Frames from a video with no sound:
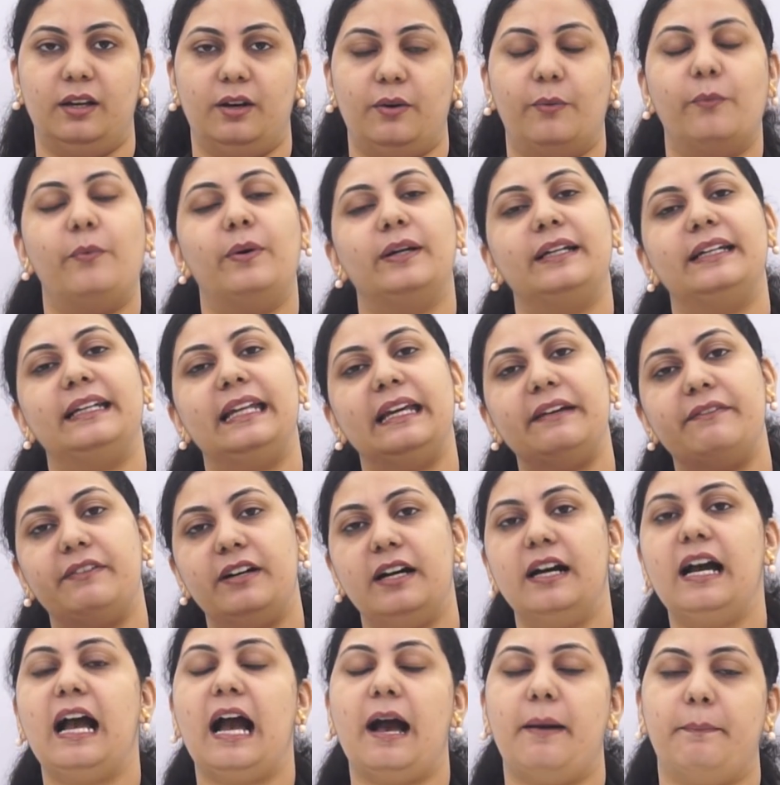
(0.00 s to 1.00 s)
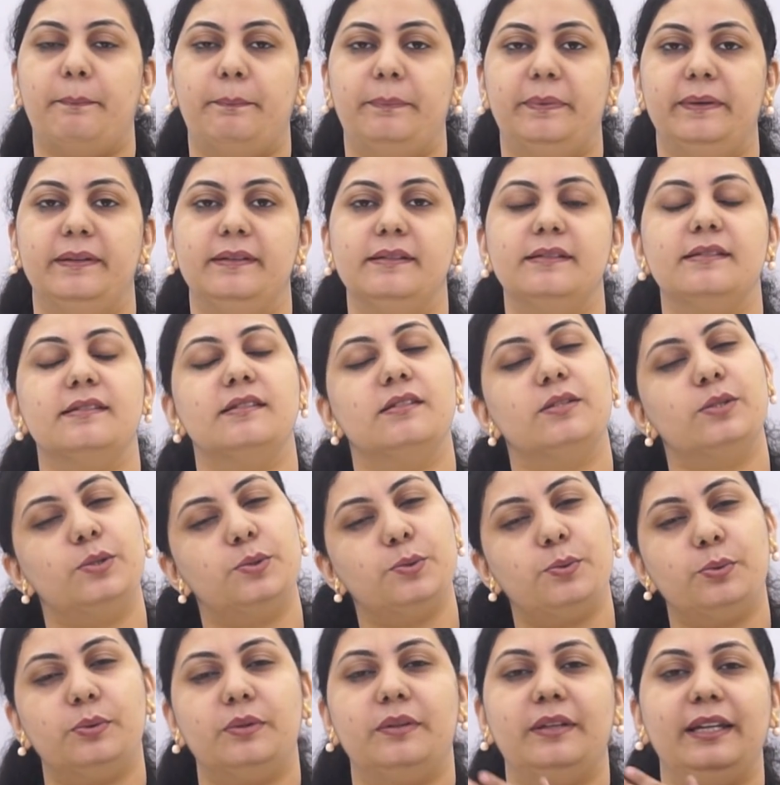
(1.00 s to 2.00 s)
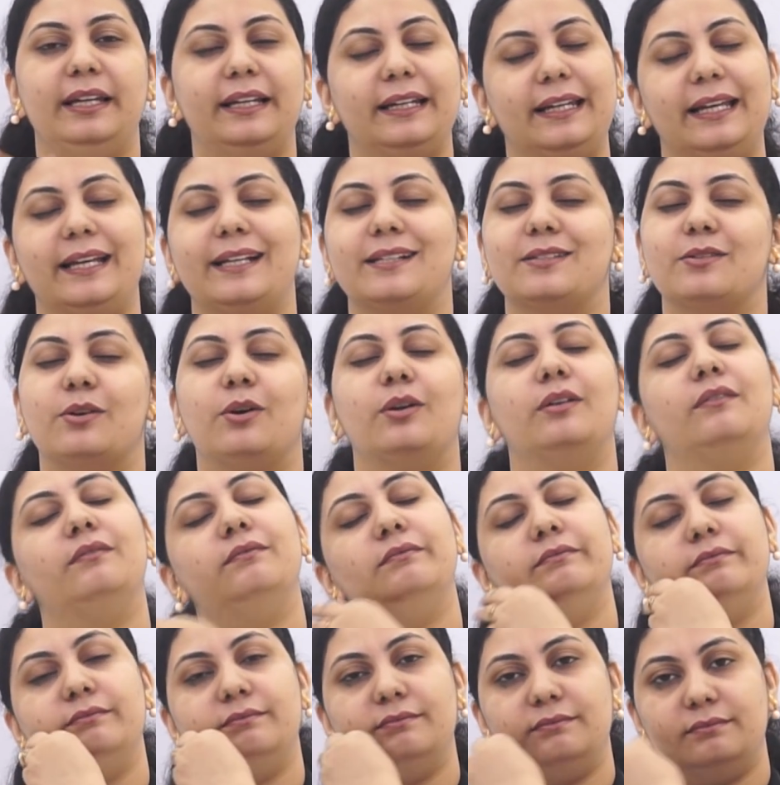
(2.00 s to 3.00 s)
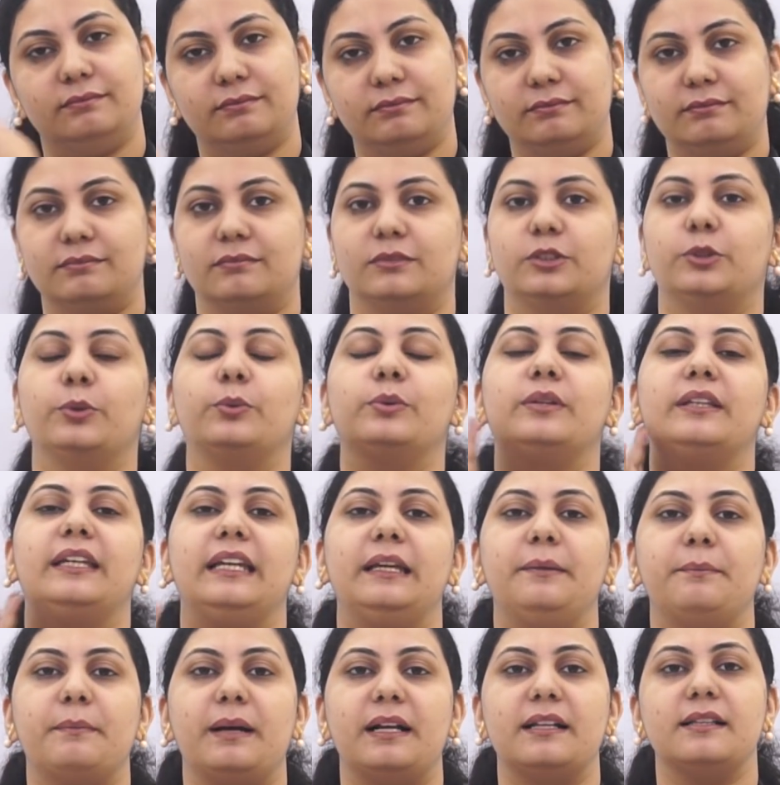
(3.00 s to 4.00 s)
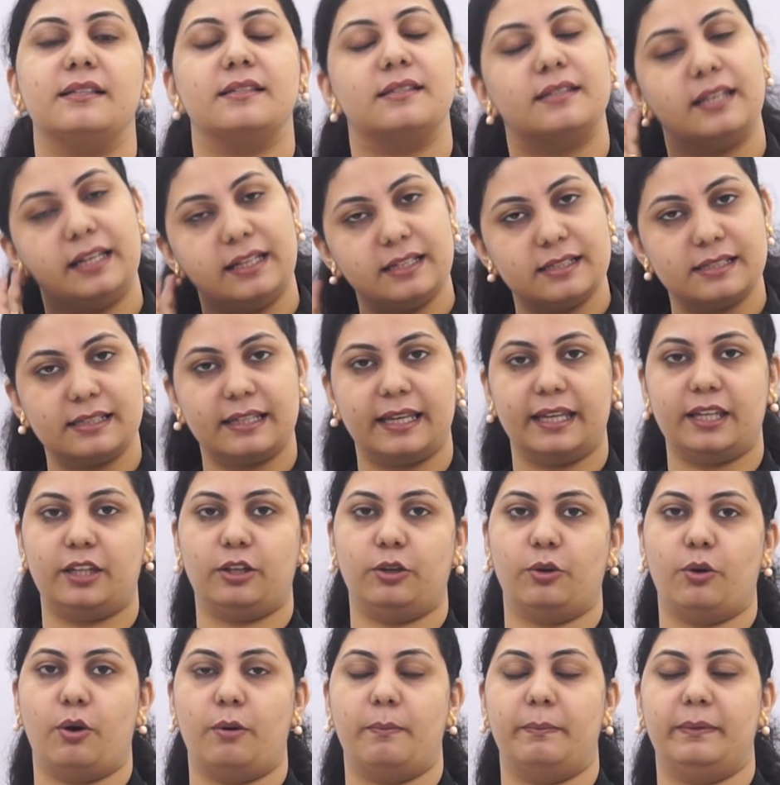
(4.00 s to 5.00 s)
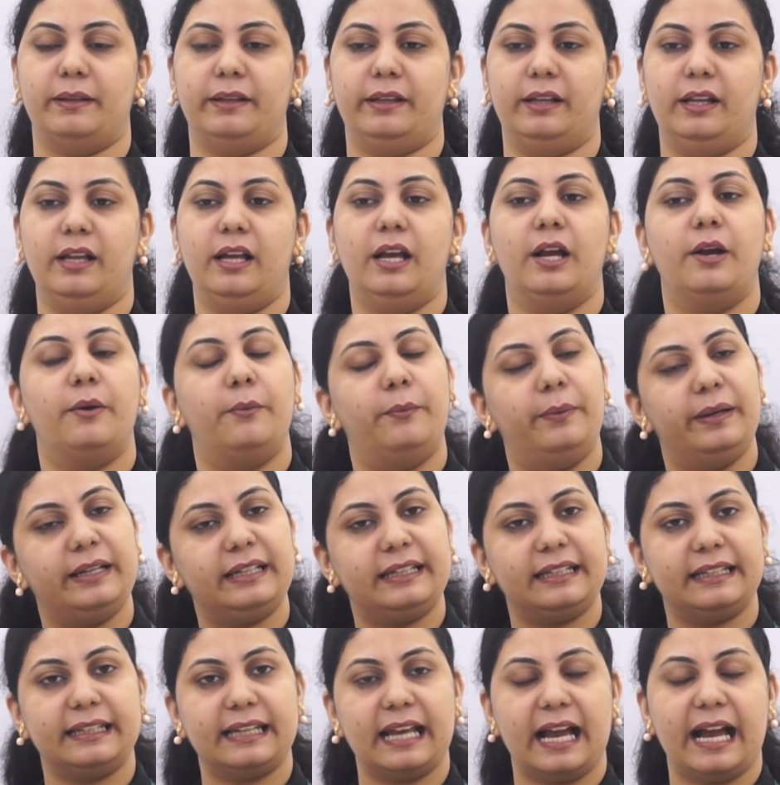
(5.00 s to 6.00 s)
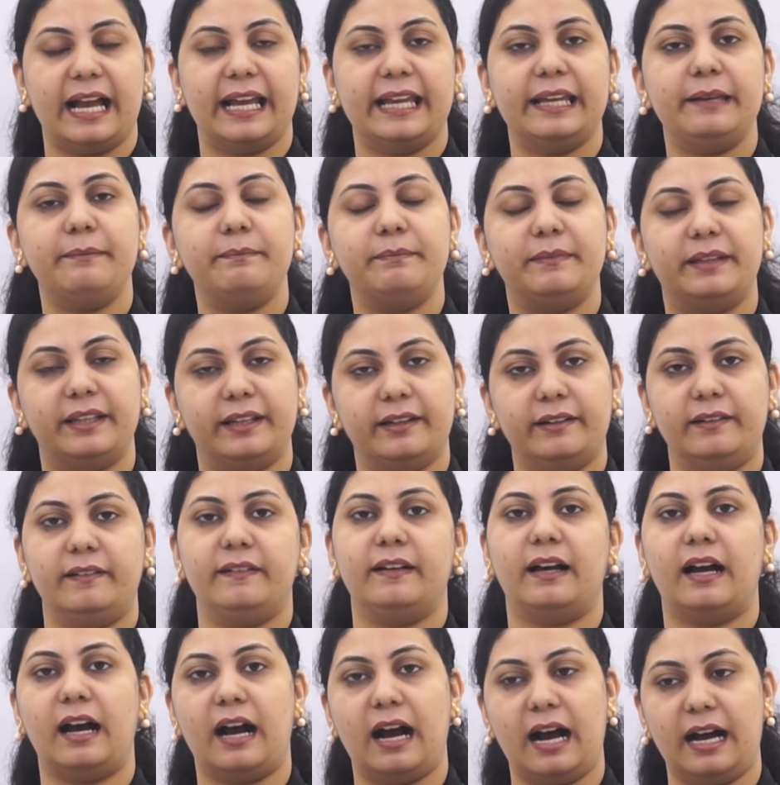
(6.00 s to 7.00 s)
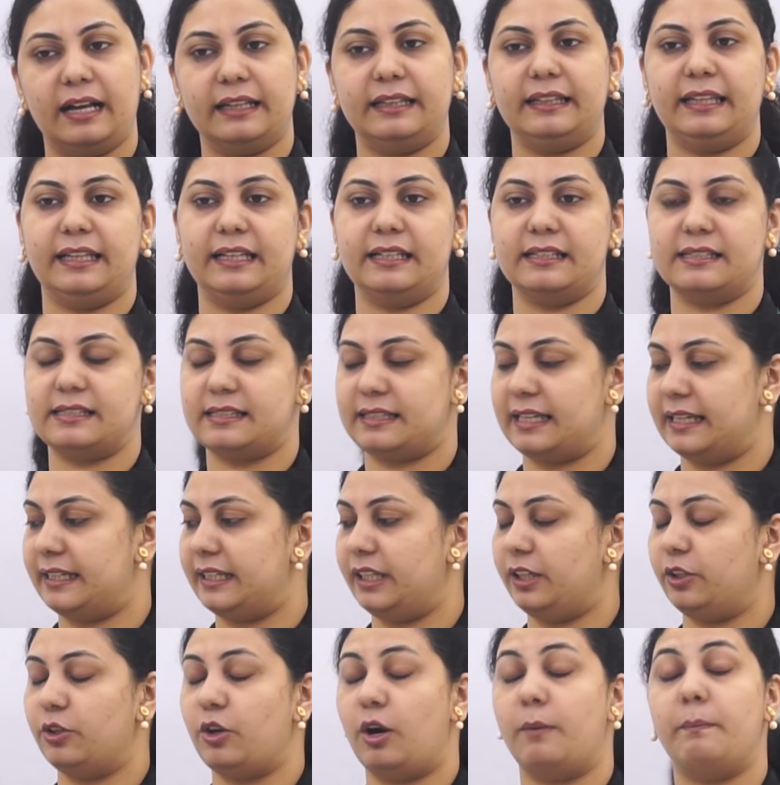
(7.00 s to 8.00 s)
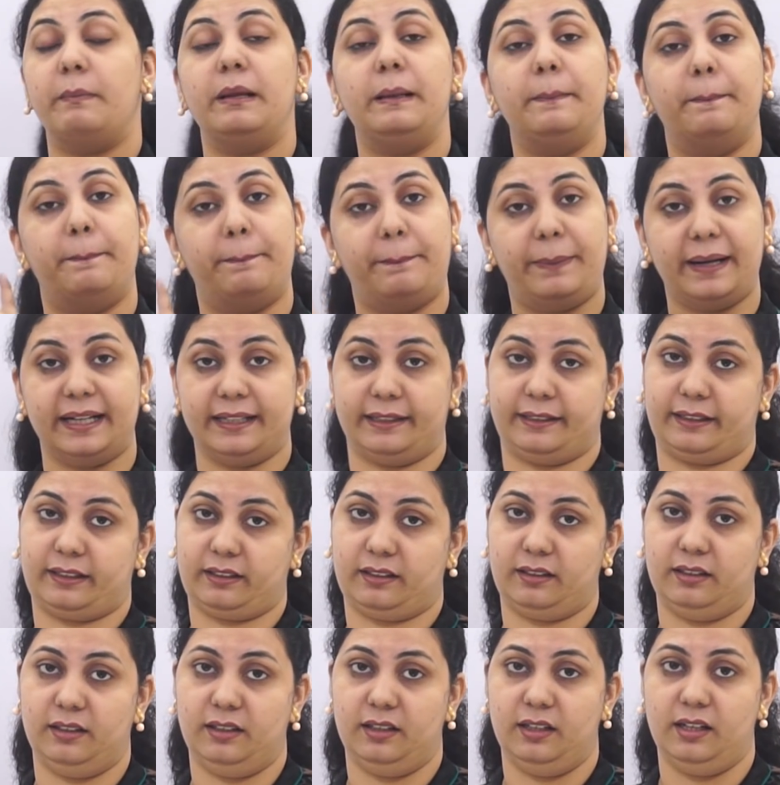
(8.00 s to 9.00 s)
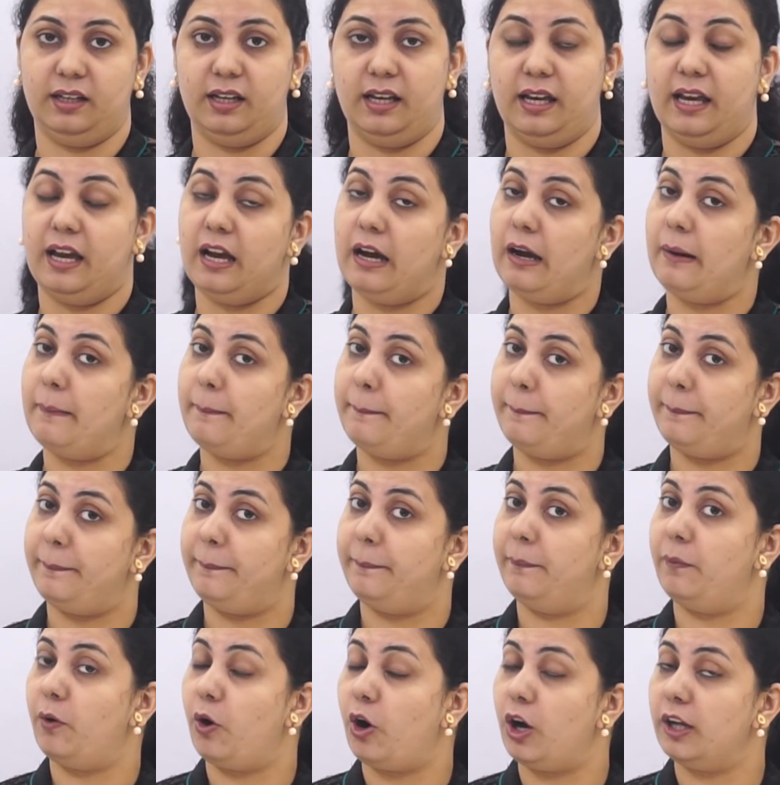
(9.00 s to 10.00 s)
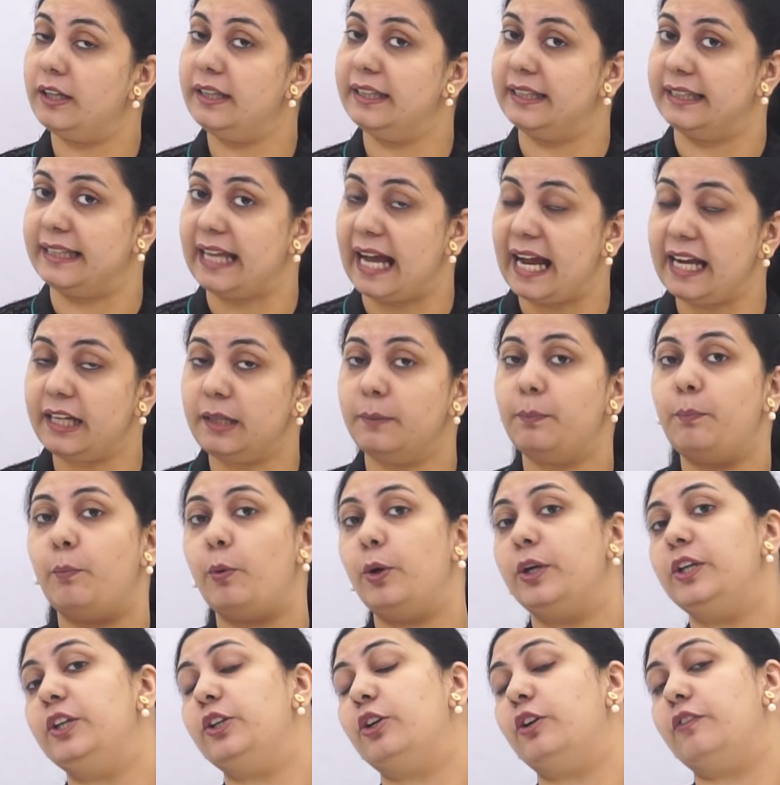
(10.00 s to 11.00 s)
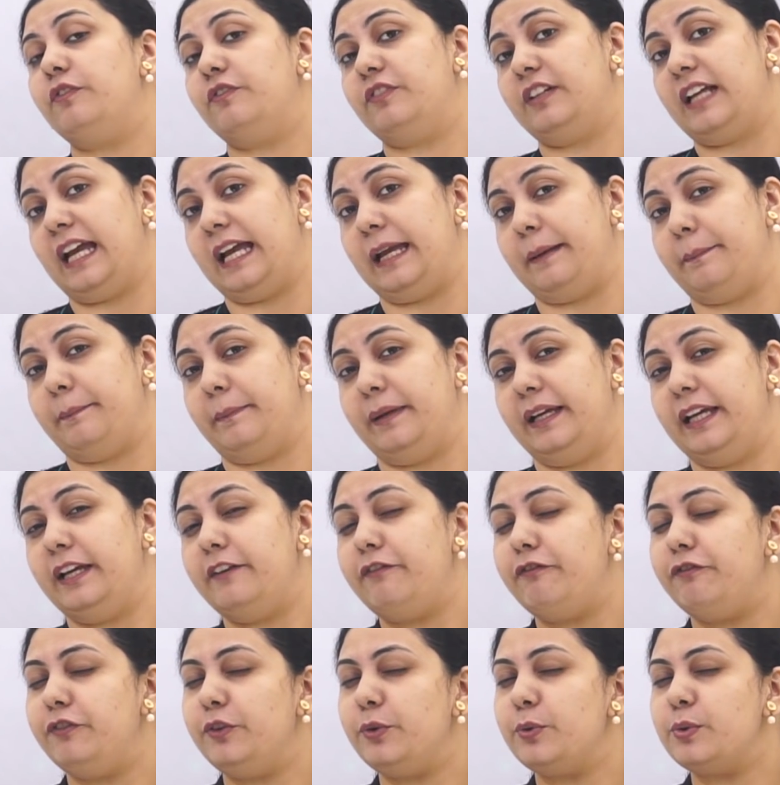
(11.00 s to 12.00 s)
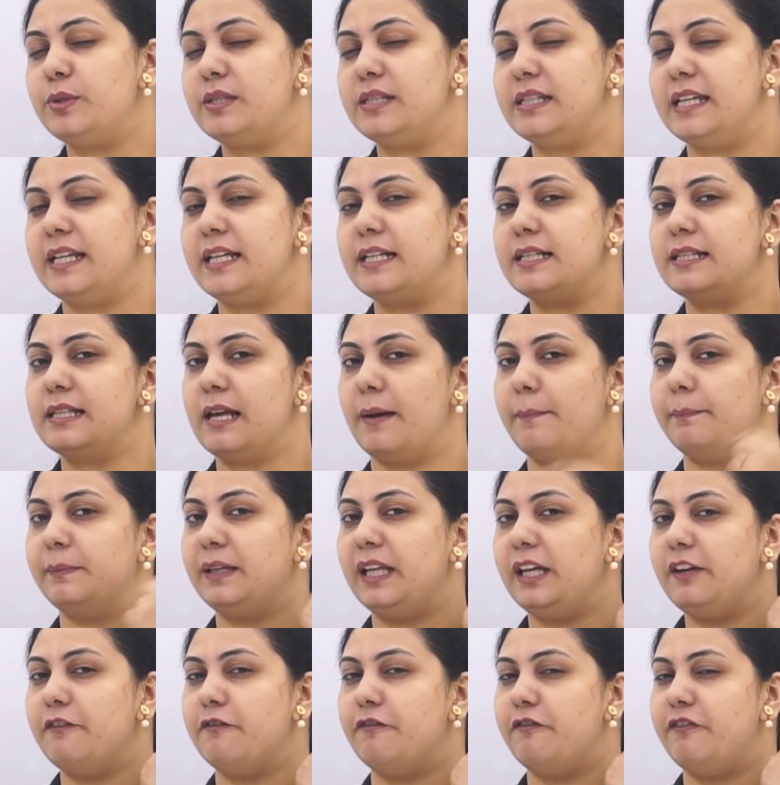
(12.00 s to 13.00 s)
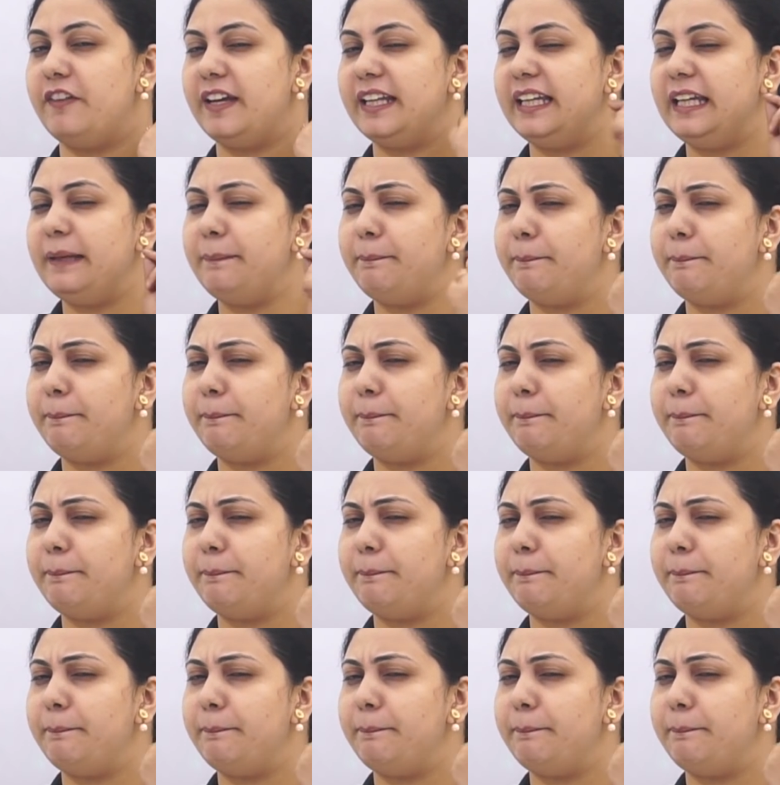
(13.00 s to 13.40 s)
Whatever happens, 2-3 days or 2-3 months, things get normal. With time, there are things getting normal, but on that point of time, if you say something very